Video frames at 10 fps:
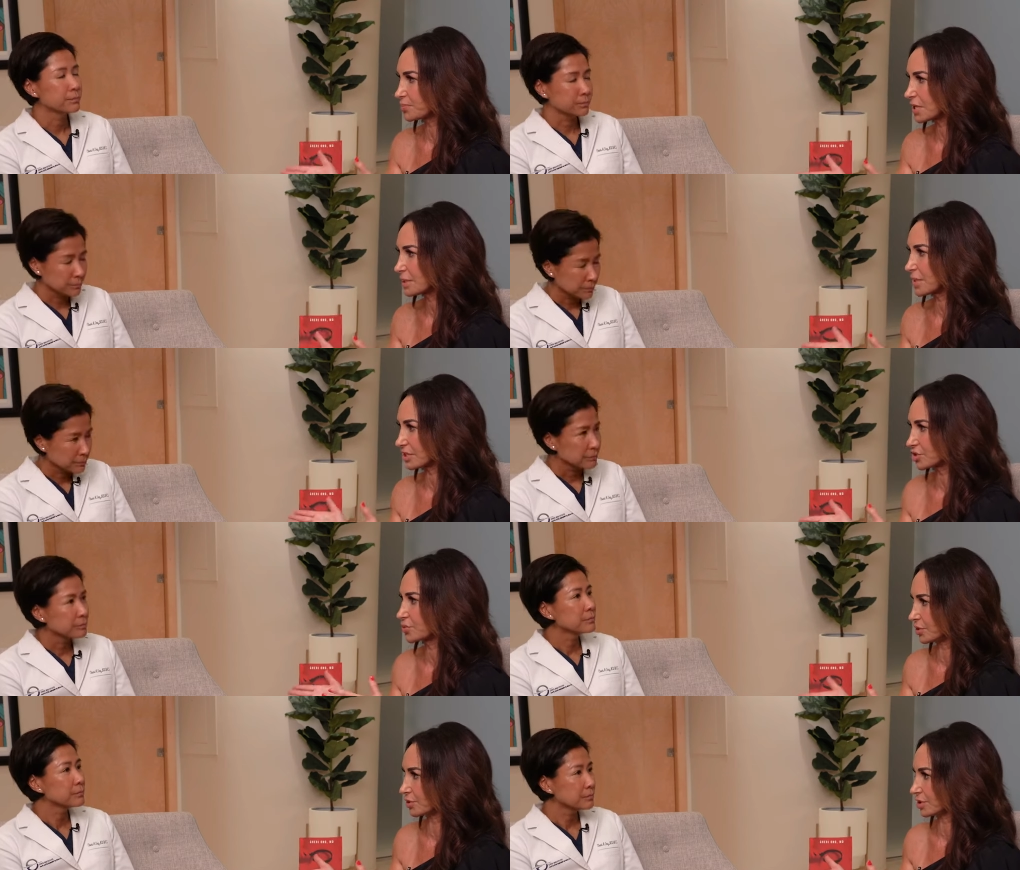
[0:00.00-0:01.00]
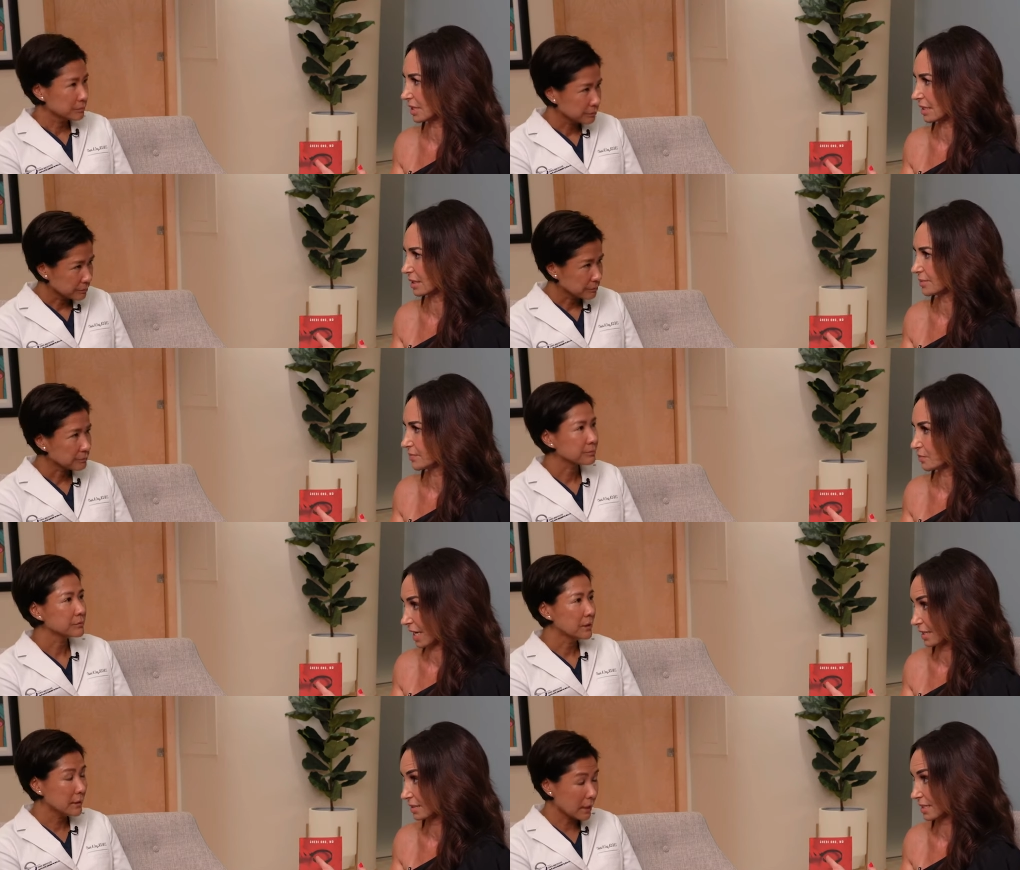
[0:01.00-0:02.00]
Speaker 1: pretty much who you're seeing,
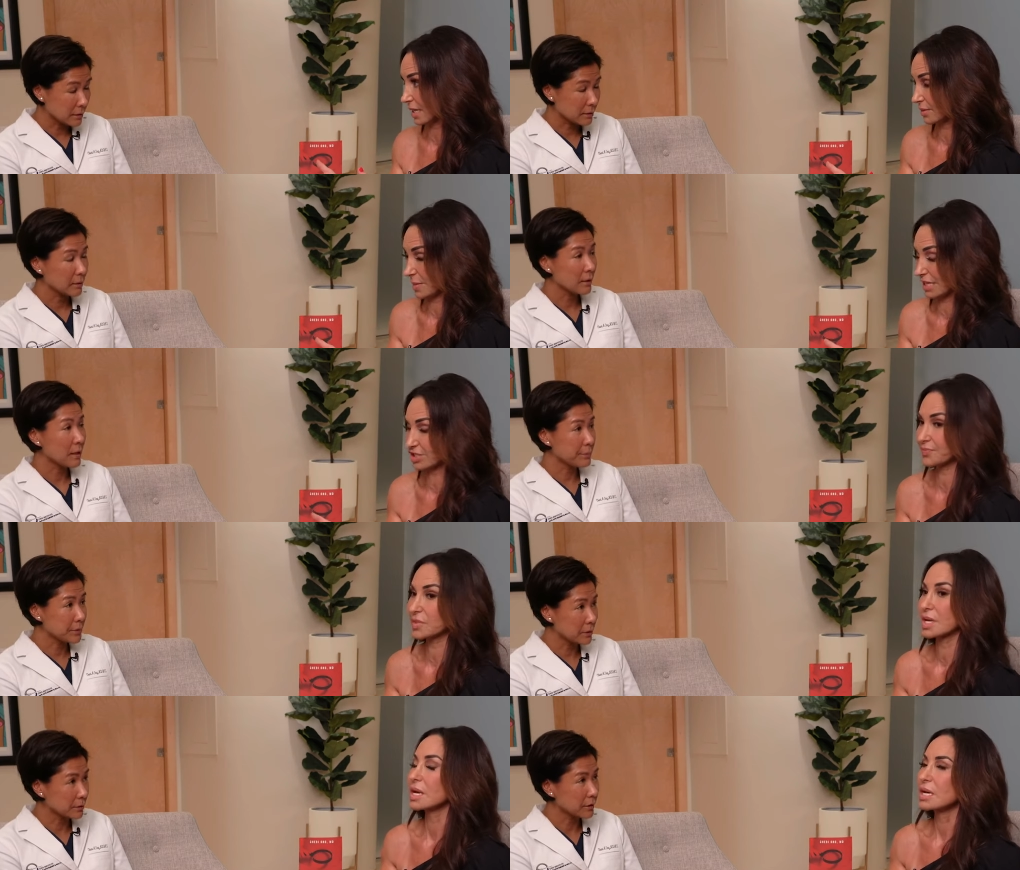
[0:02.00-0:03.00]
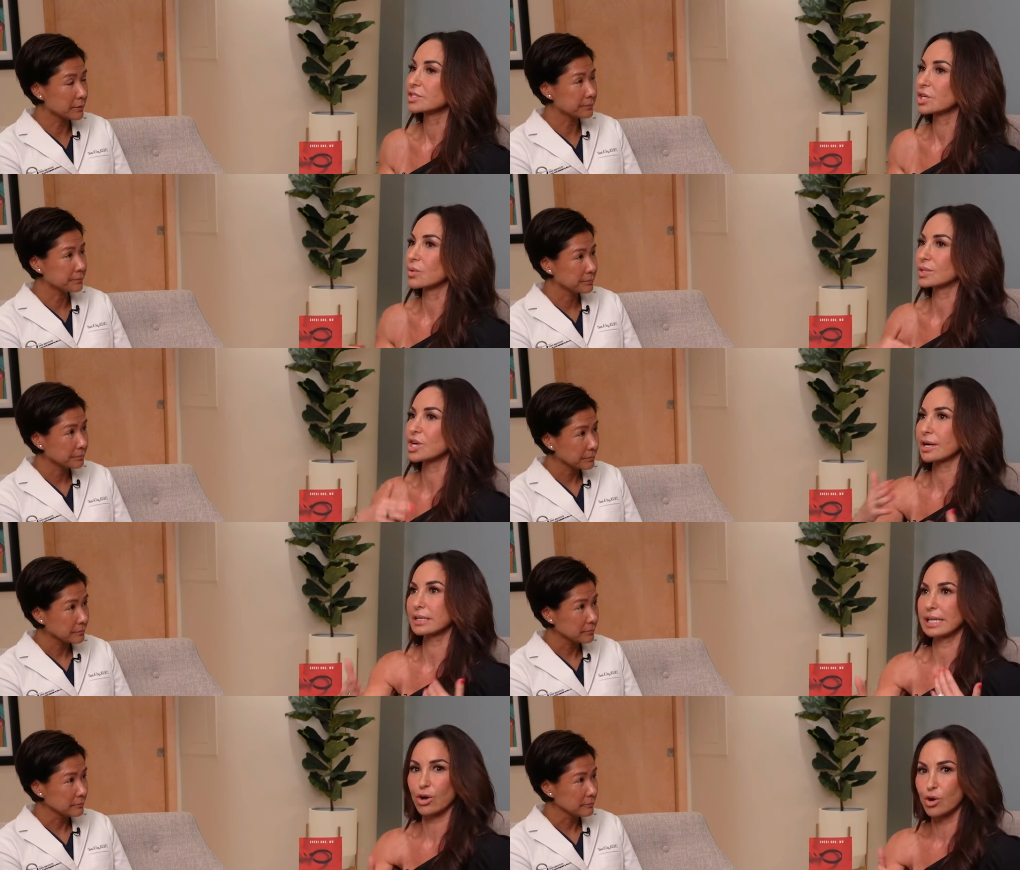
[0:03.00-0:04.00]
right? Is yes, that, I would imagine. Absolutely. So we're
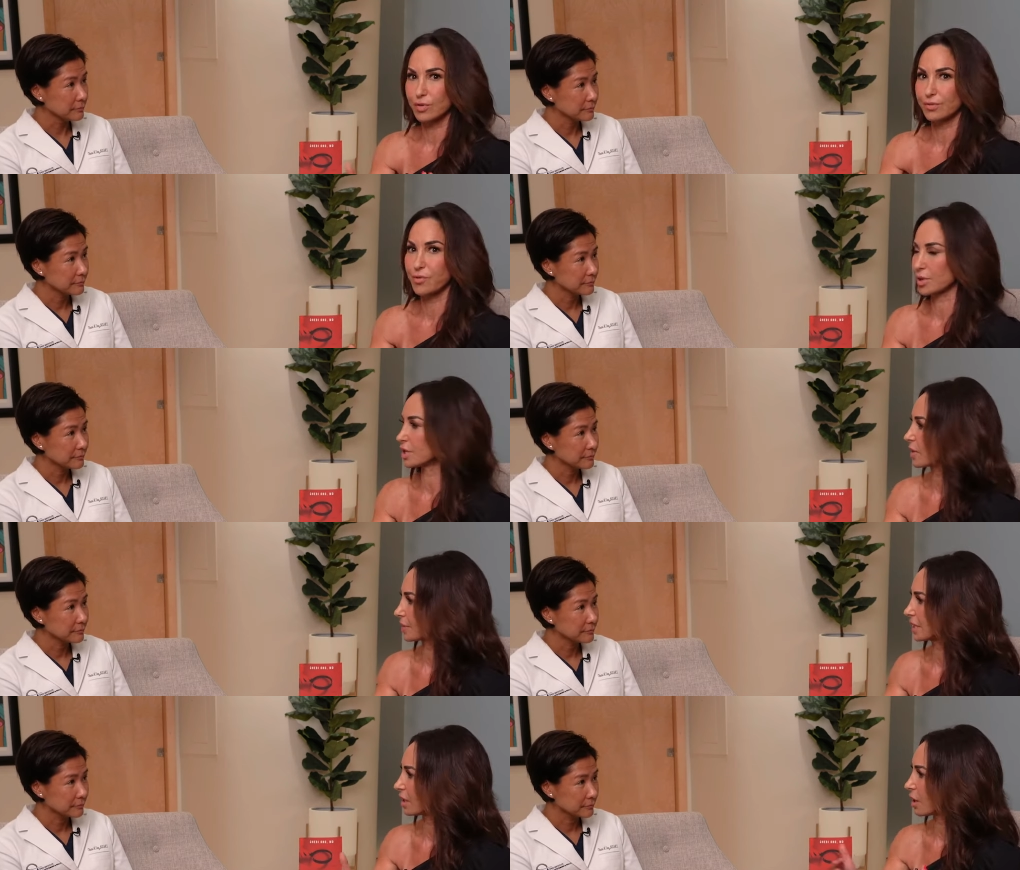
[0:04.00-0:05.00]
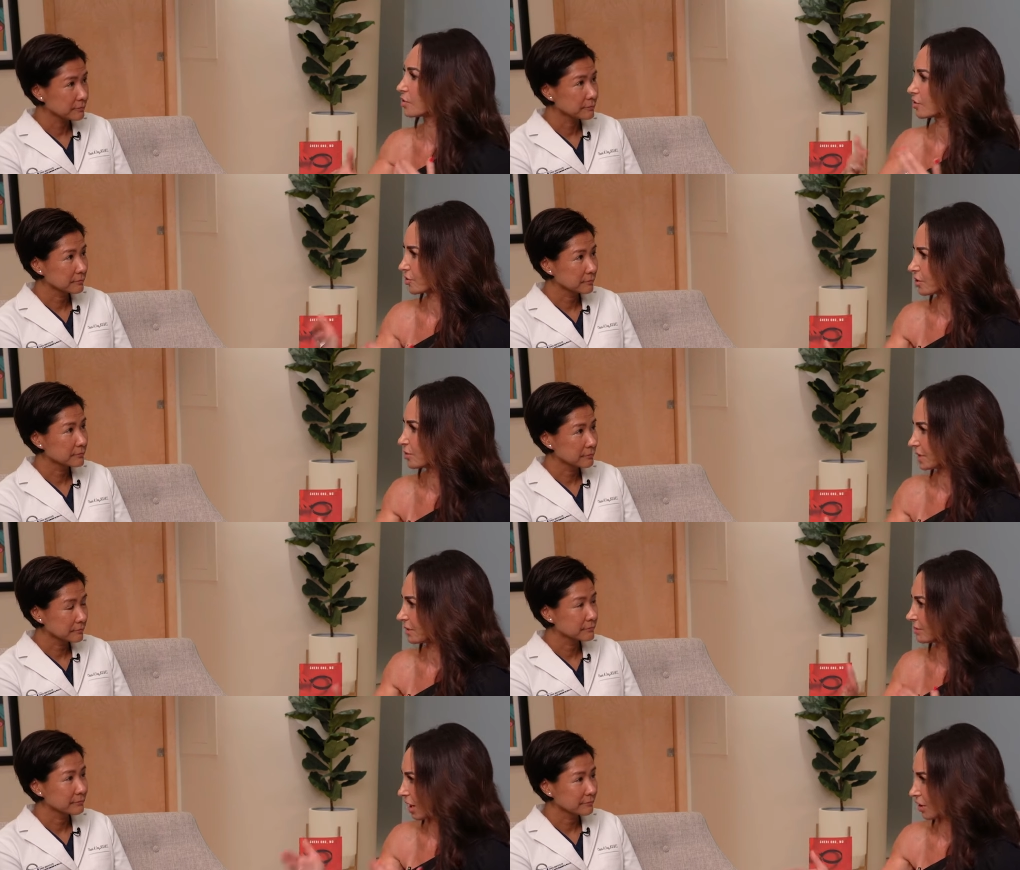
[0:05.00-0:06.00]
talking like over 40 women, although there could
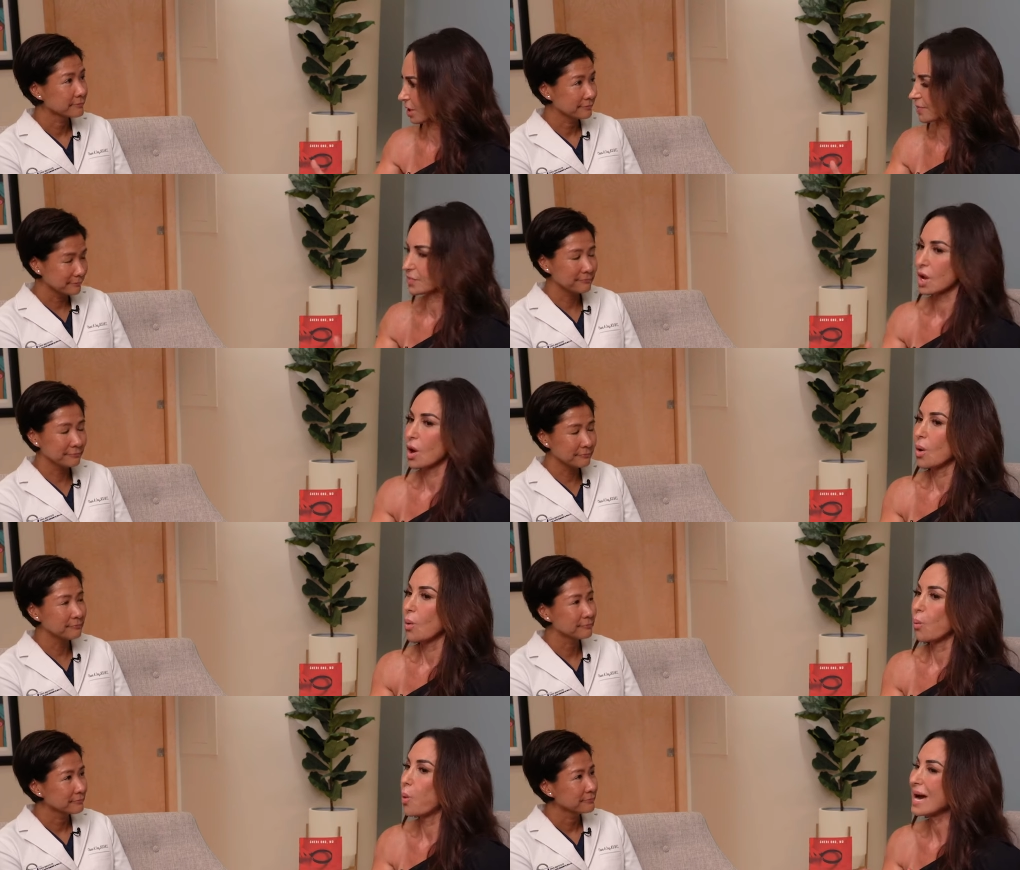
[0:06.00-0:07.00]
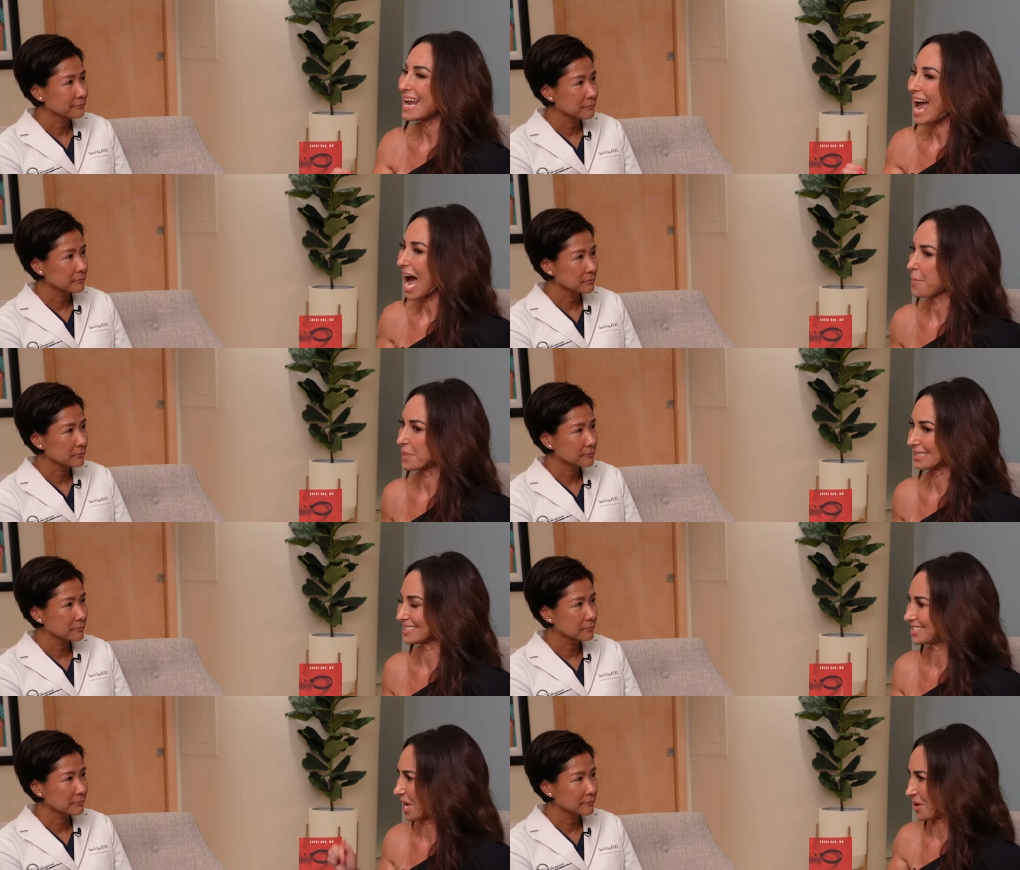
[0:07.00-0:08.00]
be younger. Mm-hmm. What
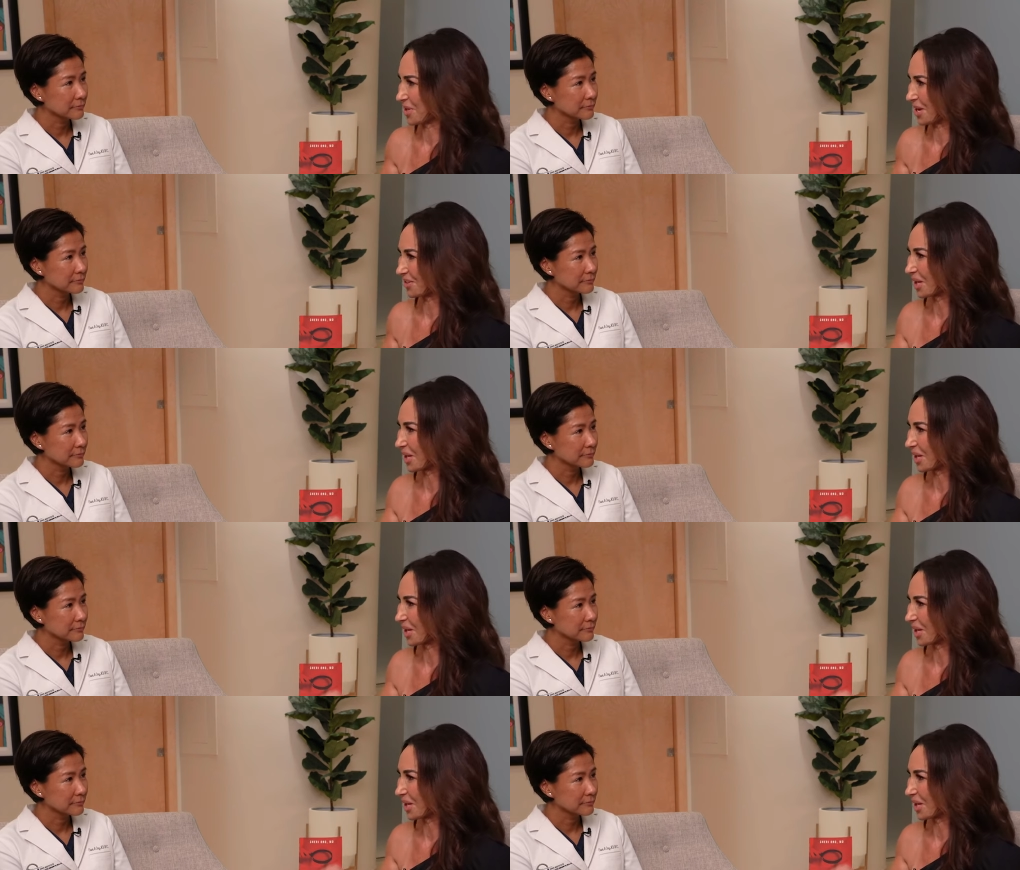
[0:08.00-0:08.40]
happens down there?